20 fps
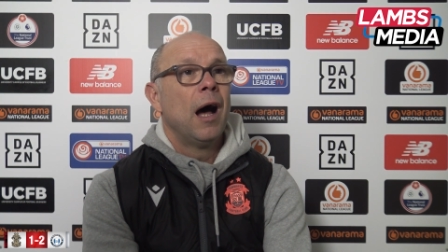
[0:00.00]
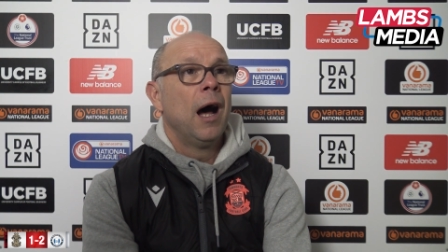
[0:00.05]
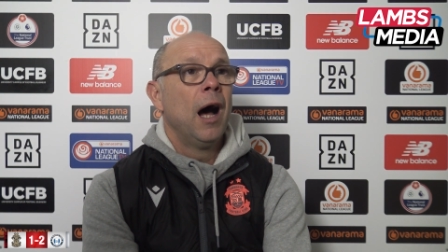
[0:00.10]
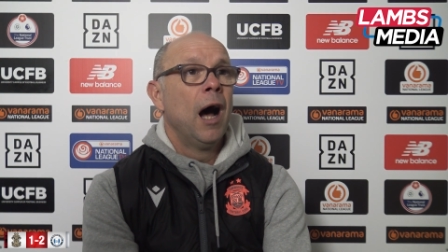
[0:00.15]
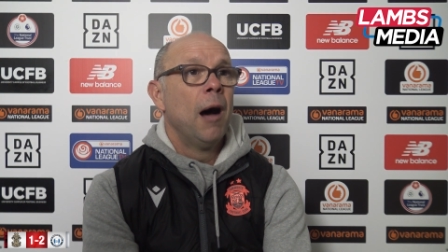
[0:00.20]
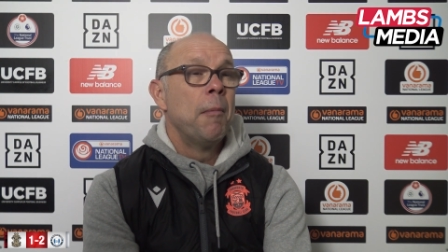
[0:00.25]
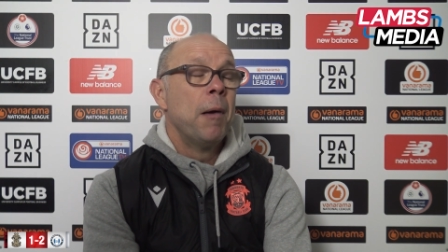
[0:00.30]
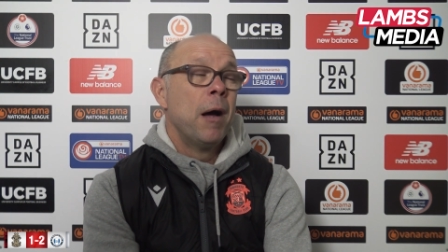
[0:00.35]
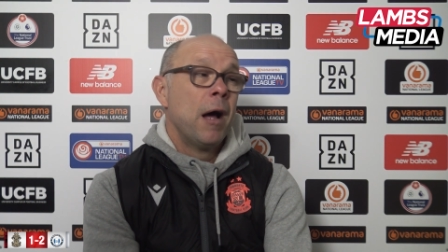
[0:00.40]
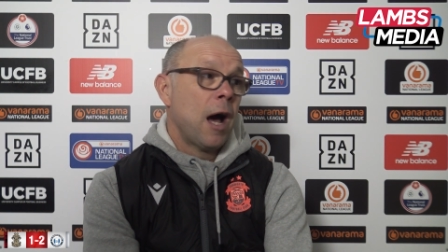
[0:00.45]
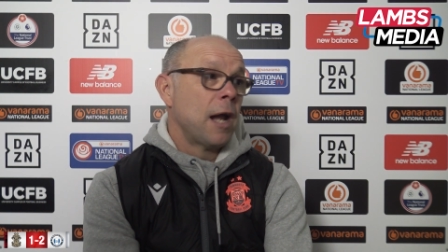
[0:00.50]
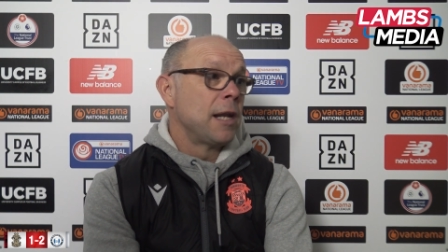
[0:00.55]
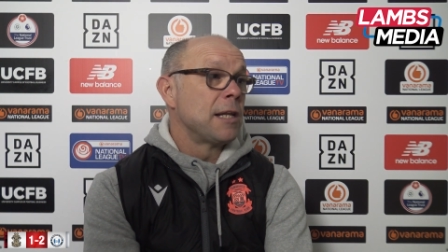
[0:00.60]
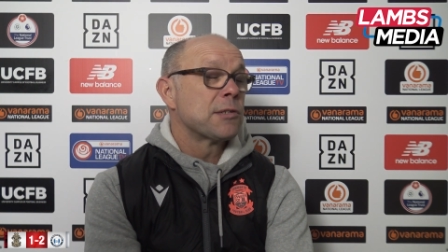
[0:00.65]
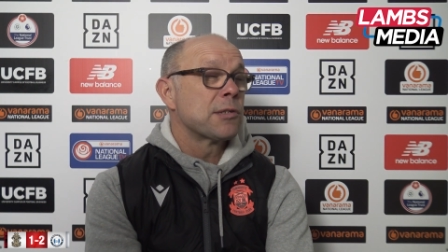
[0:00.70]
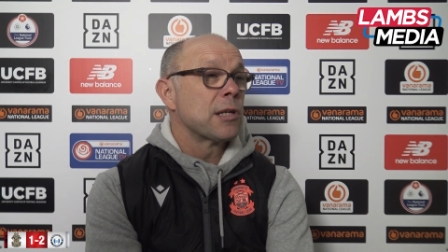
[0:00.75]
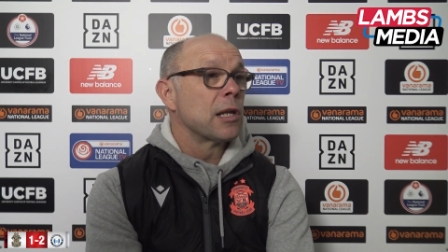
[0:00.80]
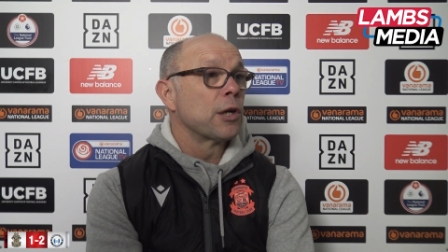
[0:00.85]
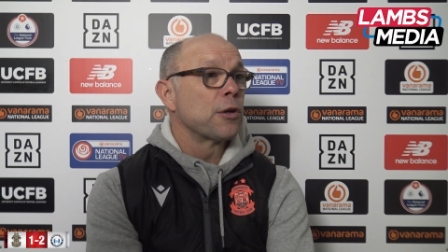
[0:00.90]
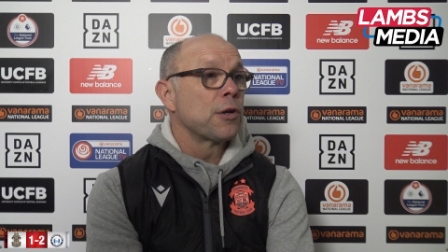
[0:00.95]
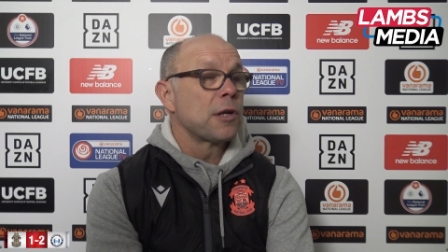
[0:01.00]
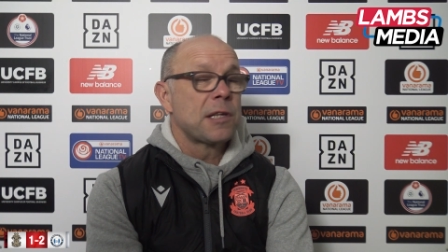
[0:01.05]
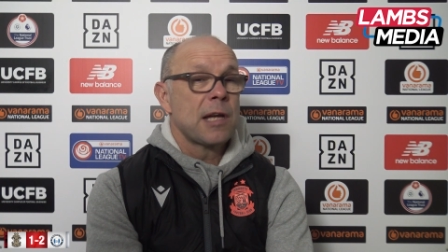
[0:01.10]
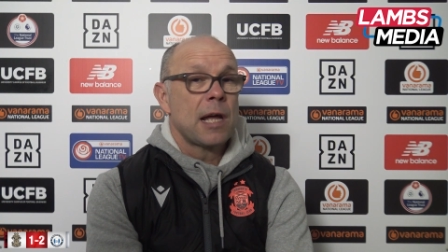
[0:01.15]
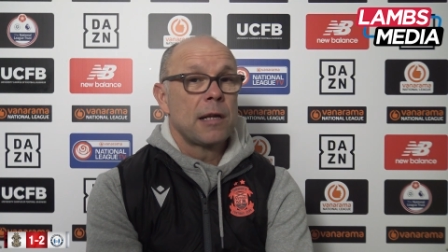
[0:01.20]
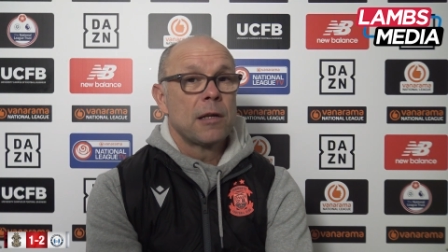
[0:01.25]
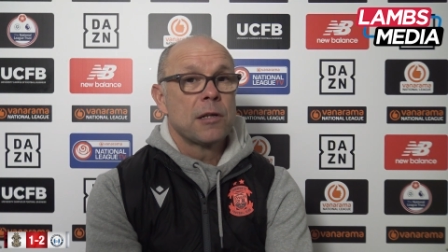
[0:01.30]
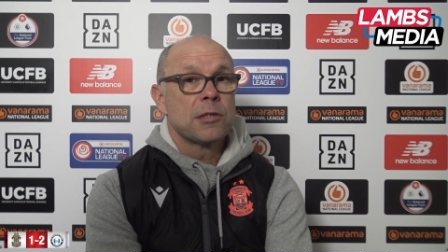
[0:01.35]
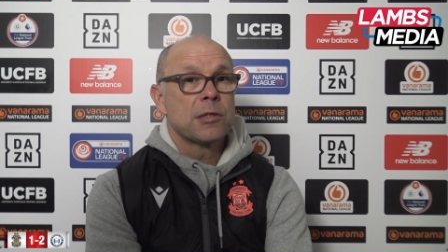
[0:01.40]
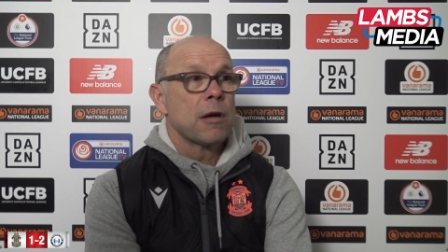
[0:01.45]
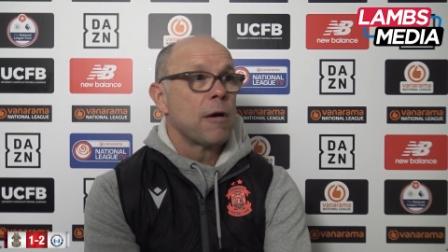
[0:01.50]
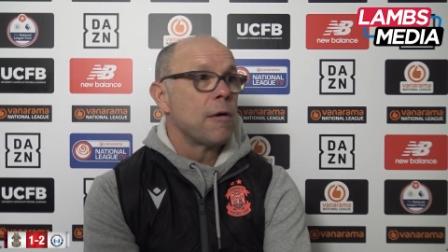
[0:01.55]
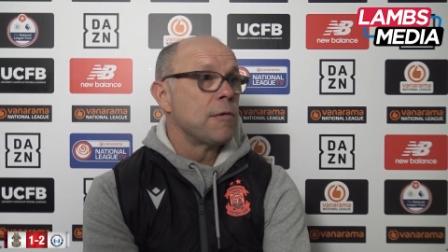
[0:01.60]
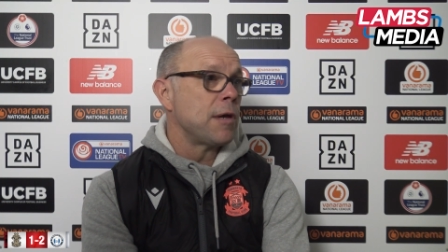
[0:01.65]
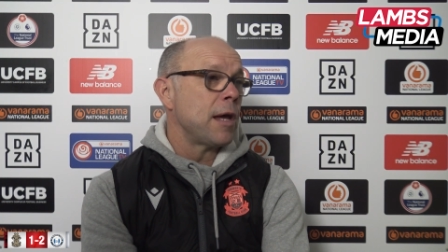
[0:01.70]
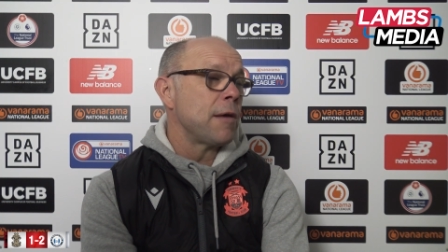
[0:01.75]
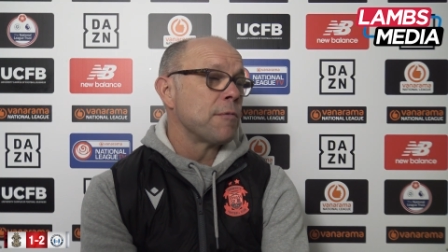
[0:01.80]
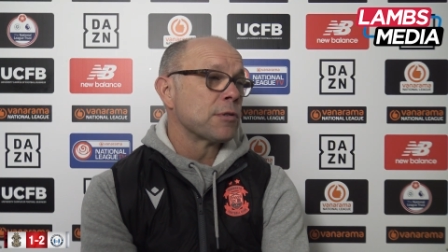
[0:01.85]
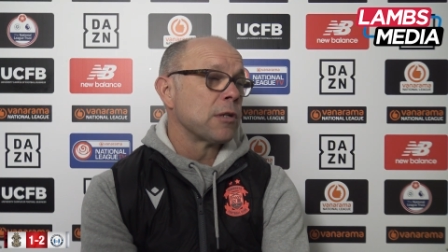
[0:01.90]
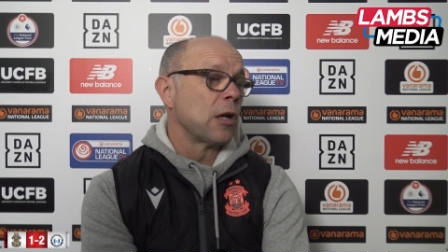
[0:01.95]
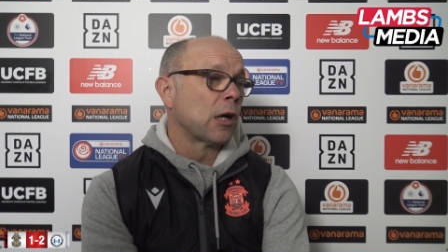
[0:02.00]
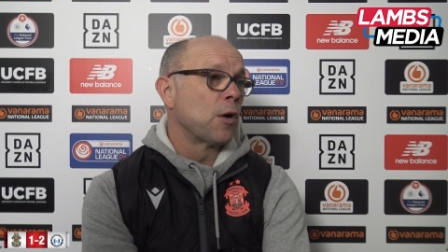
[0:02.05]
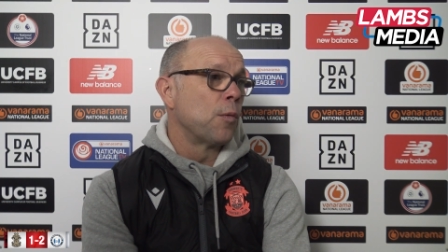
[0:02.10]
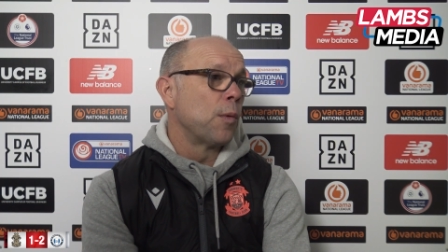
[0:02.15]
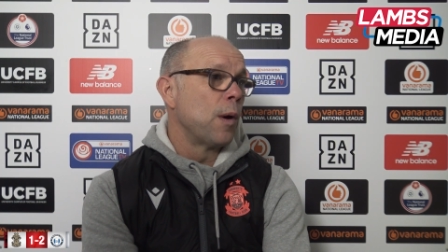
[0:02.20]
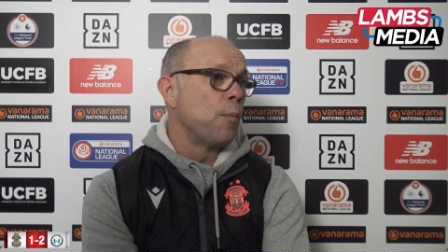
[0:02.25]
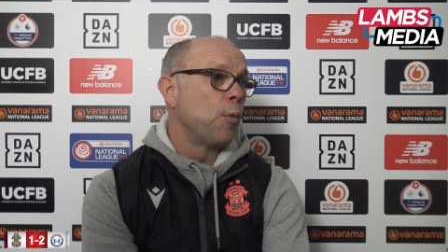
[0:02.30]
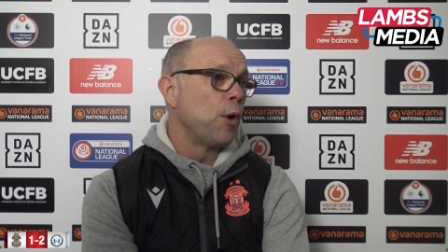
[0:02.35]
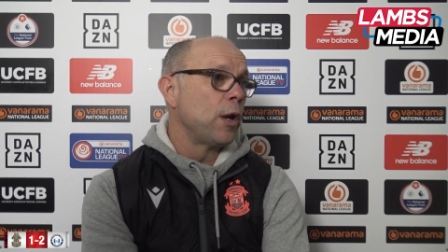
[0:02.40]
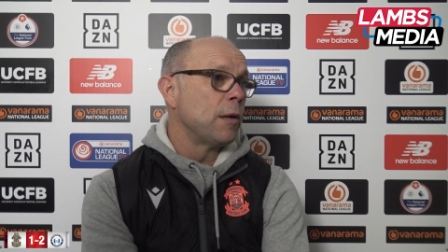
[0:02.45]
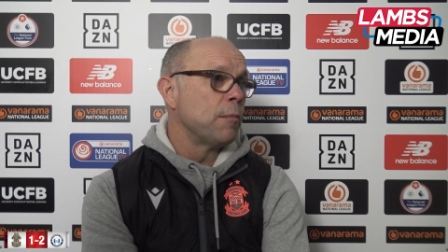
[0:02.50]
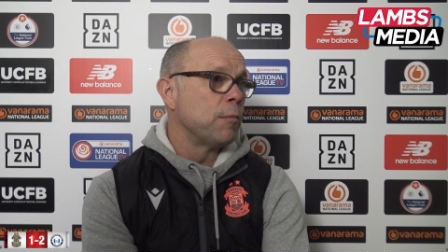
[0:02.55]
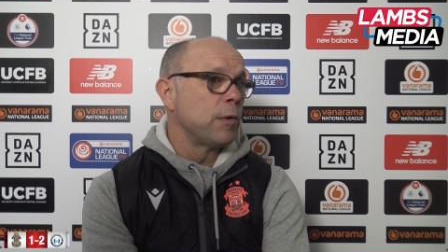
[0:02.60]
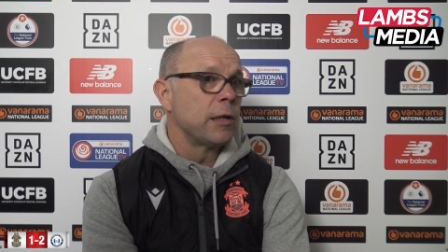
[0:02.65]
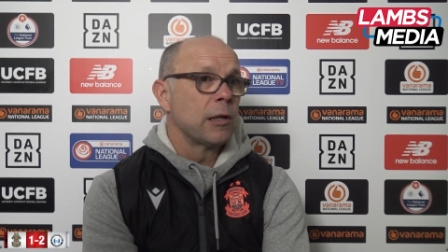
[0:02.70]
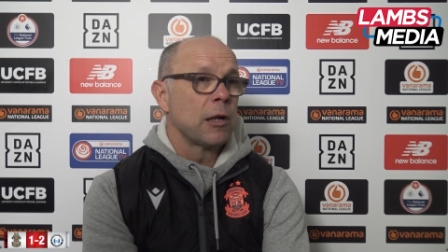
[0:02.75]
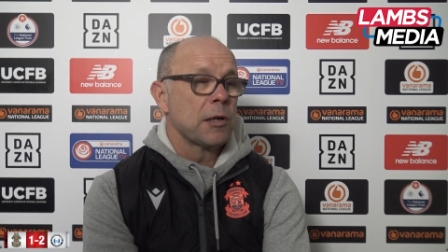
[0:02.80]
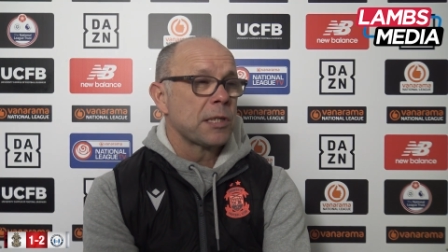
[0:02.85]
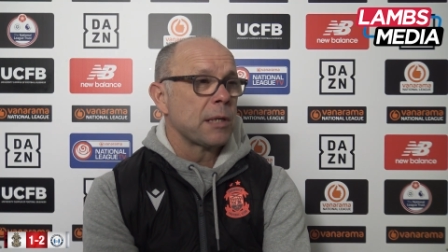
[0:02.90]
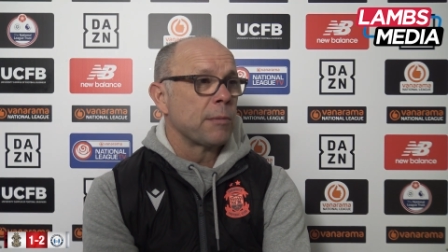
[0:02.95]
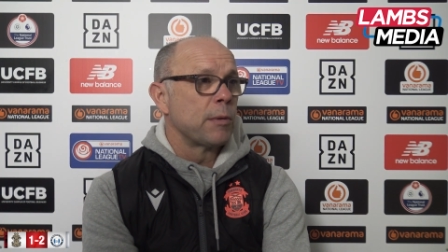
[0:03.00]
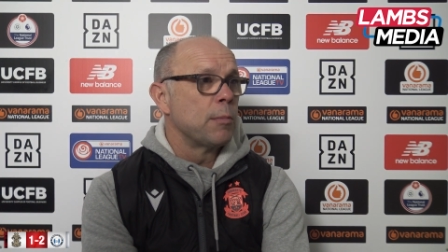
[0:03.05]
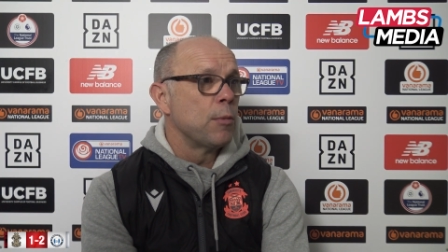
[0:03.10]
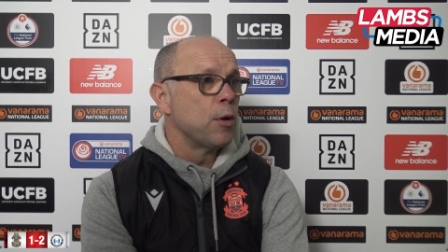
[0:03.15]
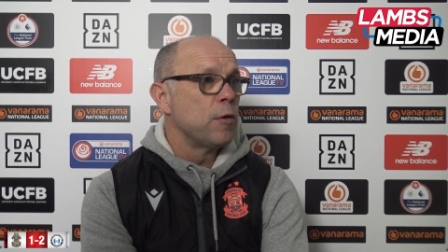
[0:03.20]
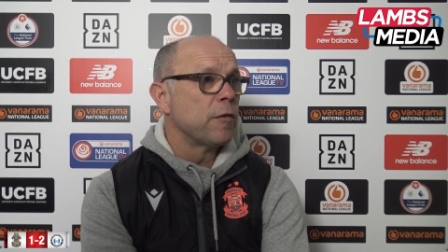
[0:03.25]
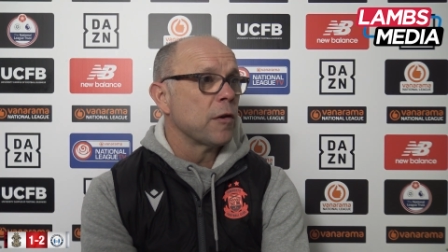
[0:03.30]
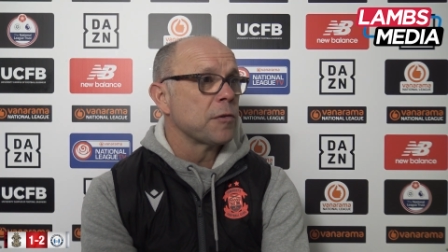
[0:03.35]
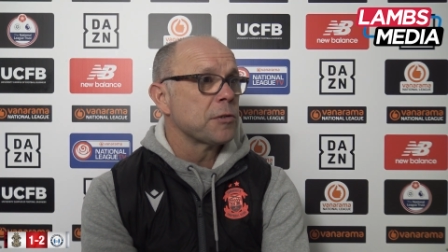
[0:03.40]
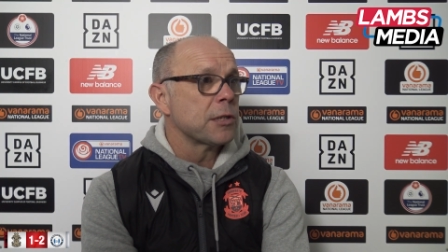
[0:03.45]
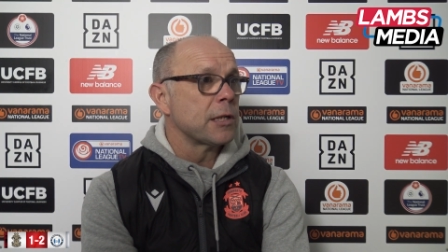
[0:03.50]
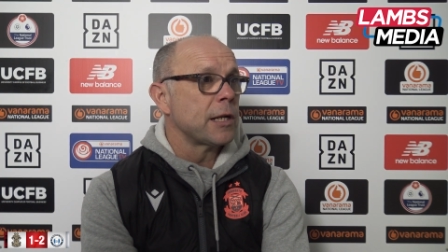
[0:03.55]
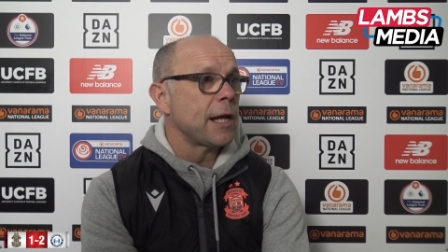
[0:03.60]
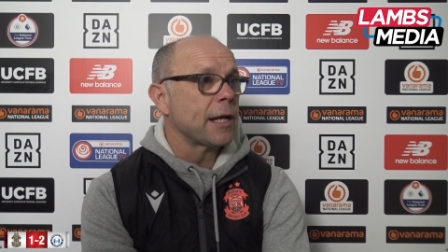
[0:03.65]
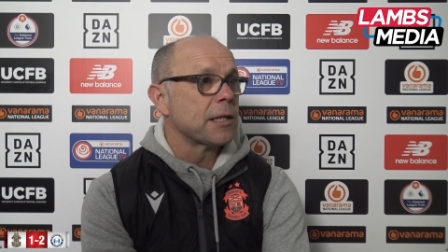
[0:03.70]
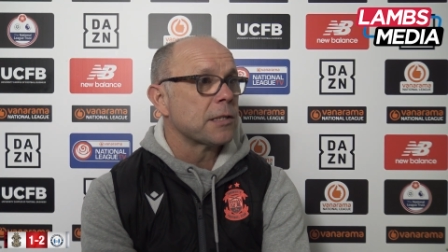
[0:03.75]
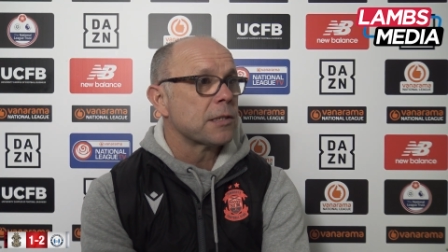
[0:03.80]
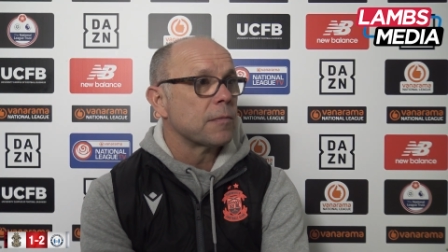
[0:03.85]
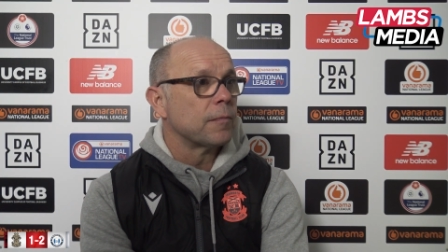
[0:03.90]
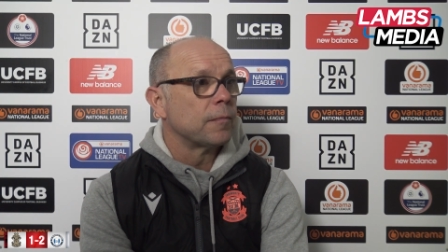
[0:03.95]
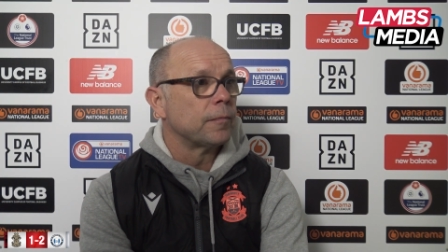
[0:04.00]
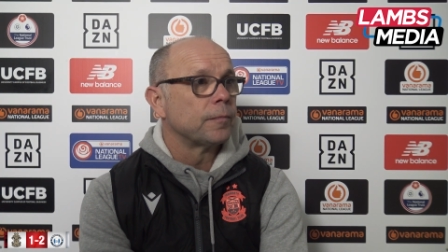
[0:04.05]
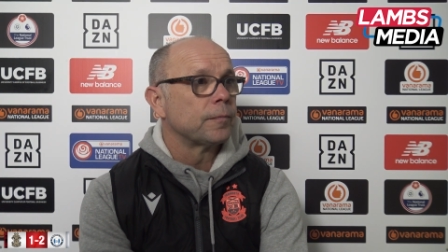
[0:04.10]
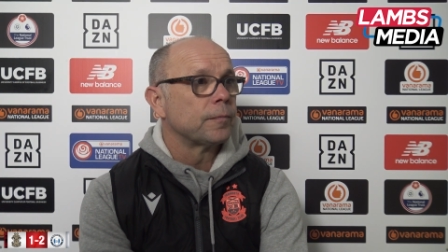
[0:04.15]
And there's still a good attendance, so it was like a win-win. And like I said, we move on to the next.